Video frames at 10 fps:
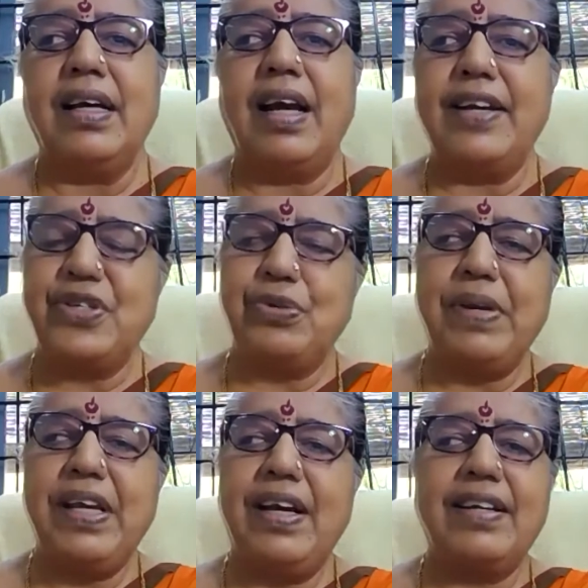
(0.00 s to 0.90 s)
has to
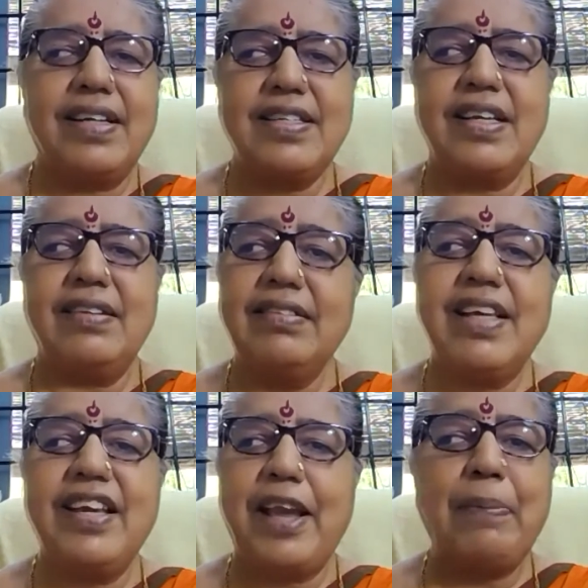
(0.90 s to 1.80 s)
be addressing the
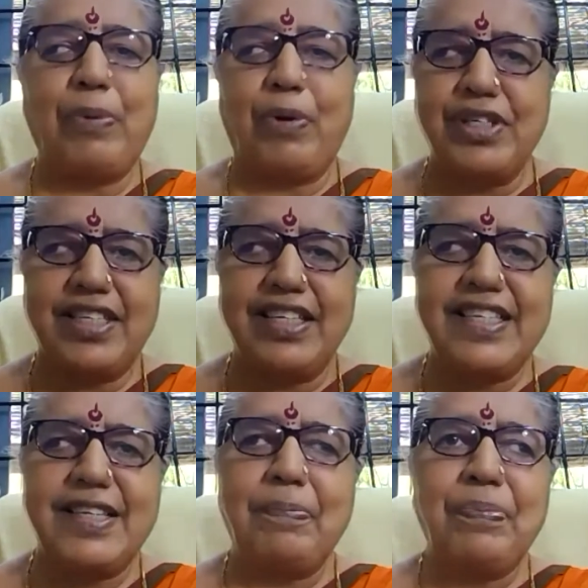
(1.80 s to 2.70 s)
thinking process.